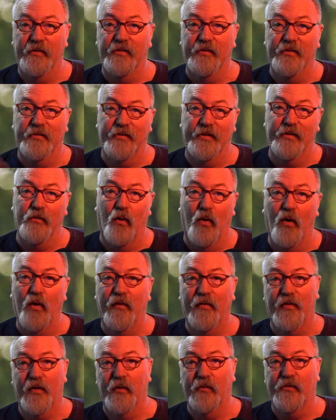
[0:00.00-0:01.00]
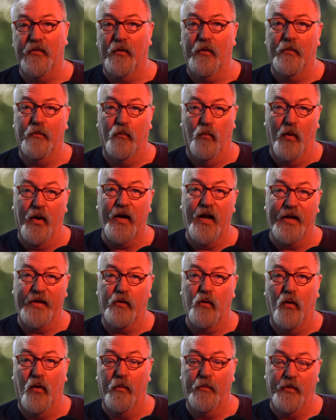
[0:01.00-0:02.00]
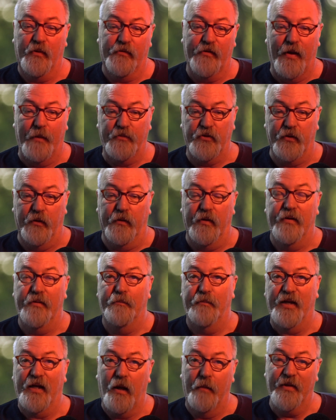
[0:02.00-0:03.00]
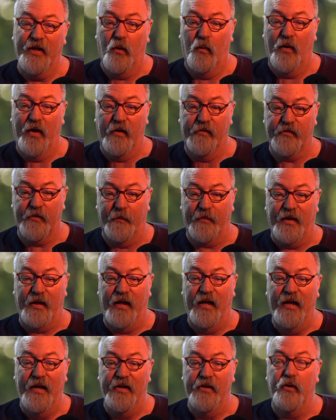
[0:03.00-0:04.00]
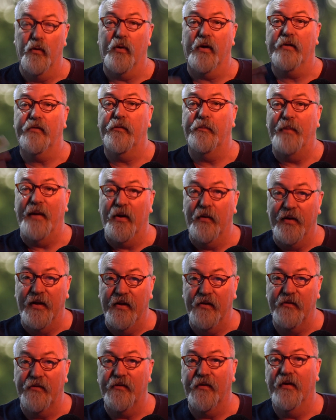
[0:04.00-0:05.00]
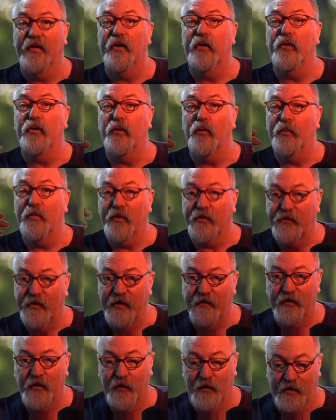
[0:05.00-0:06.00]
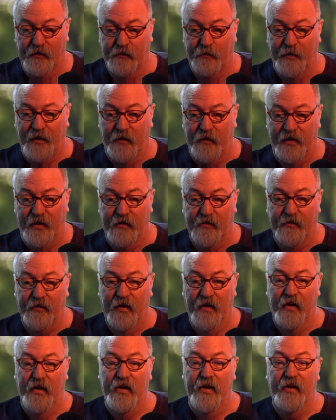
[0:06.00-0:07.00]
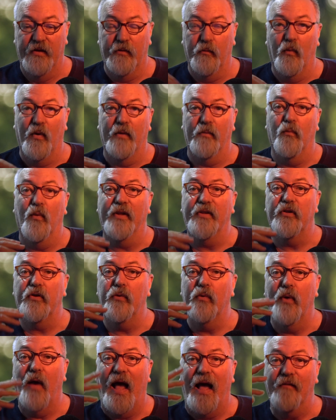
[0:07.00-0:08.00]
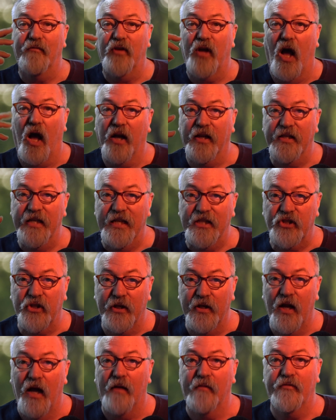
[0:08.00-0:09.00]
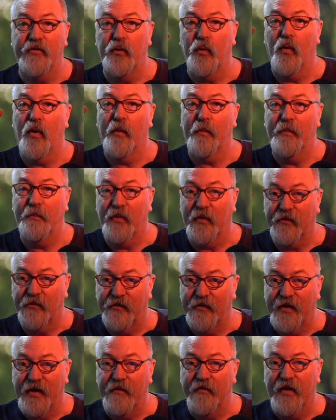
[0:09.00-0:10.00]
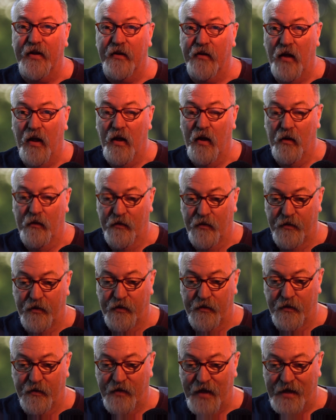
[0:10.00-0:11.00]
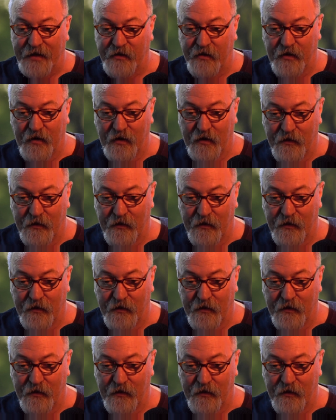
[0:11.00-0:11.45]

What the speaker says: You see, all of those are what I call perception, becoming aware of something. Your experience, you perceive your experience. What you have cognition of, you're perceiving that